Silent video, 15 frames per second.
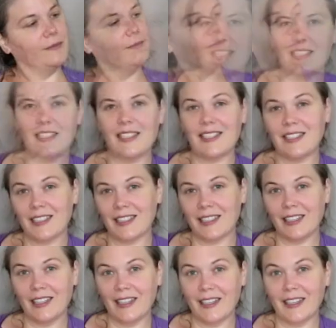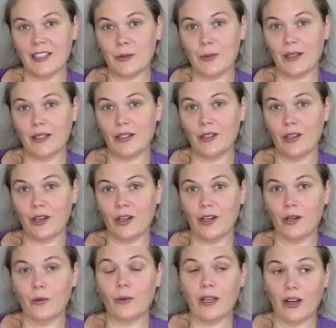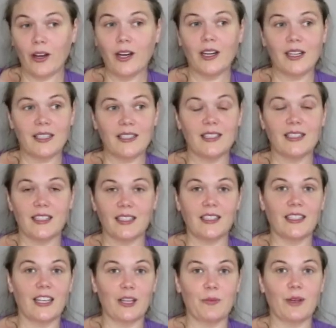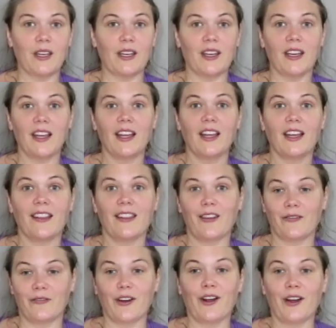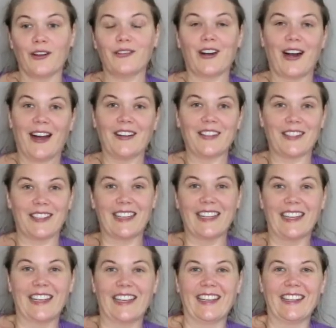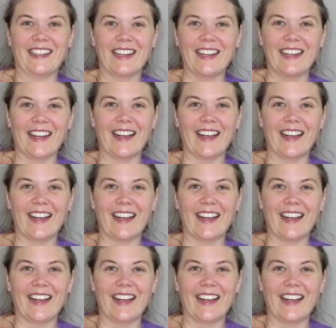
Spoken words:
Consistent cleaning has been a little harder. We are consistently keeping the front of our house clean.